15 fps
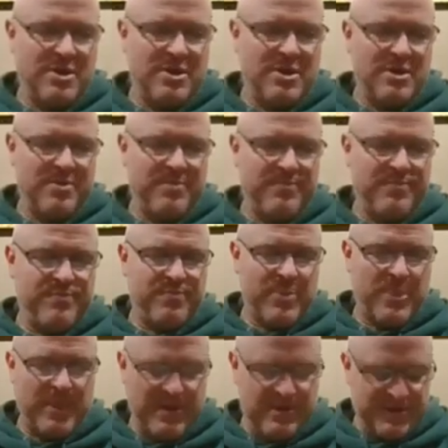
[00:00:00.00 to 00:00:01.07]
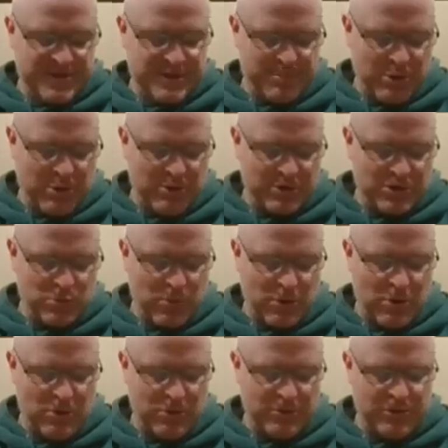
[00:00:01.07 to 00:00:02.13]
In the spiritual
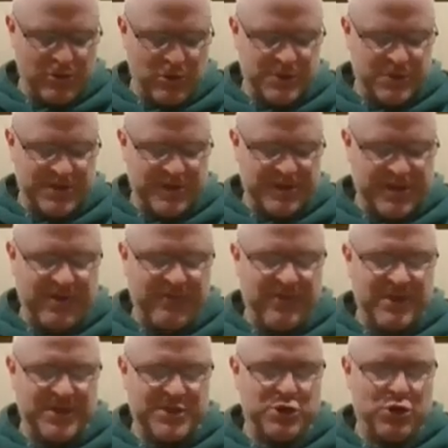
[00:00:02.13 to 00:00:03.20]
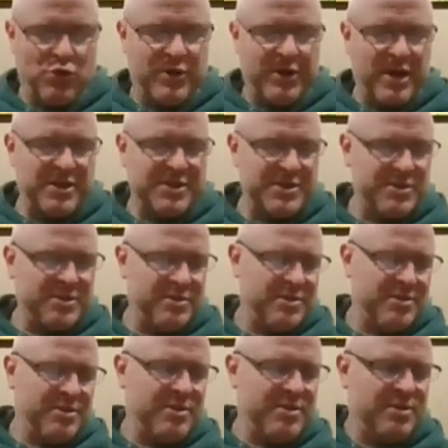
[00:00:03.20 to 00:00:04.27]
world, Tulsi Devi is known as
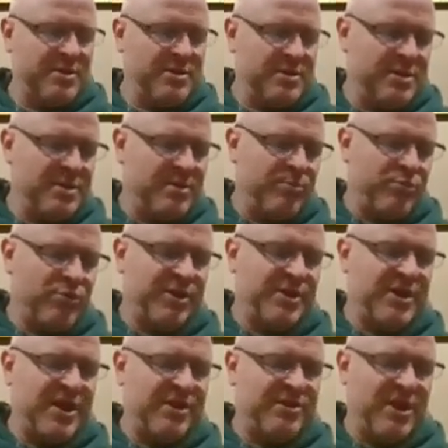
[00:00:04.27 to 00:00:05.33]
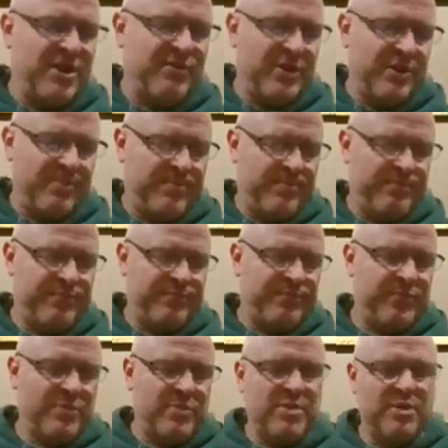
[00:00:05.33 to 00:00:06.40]
Brinda Devi,
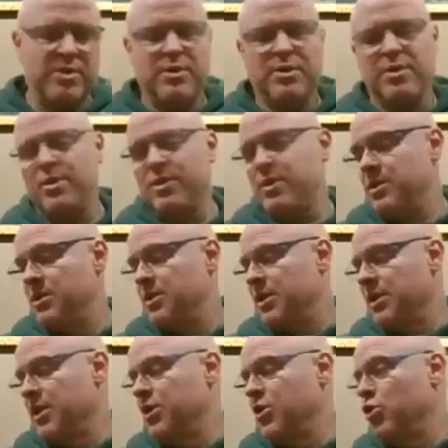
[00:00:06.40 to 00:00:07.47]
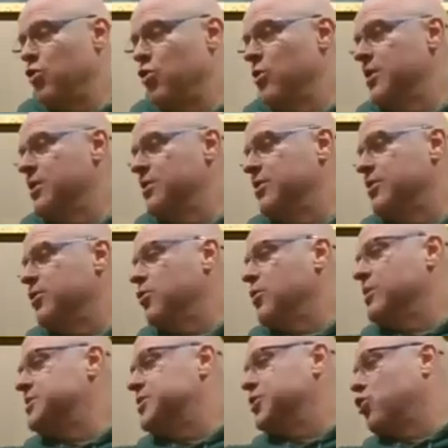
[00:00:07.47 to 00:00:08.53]

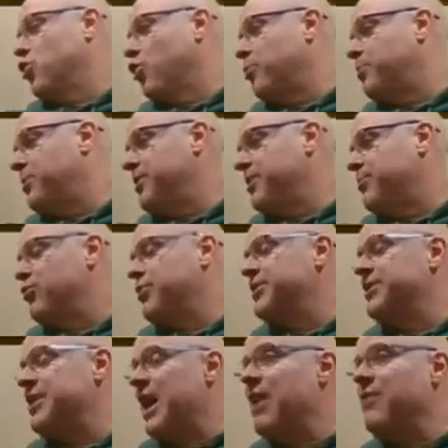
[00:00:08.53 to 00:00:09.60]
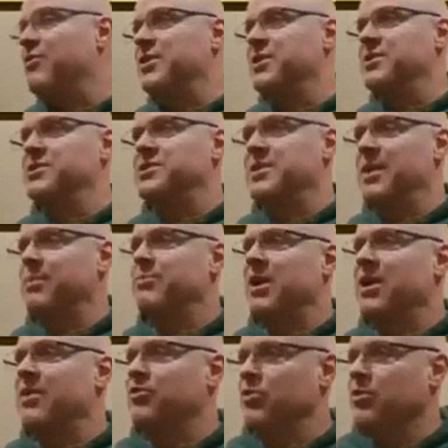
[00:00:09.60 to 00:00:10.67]
who is the gopi that Brindavan is
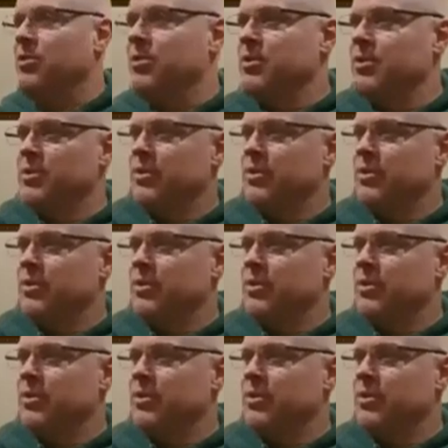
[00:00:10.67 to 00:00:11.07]
named after,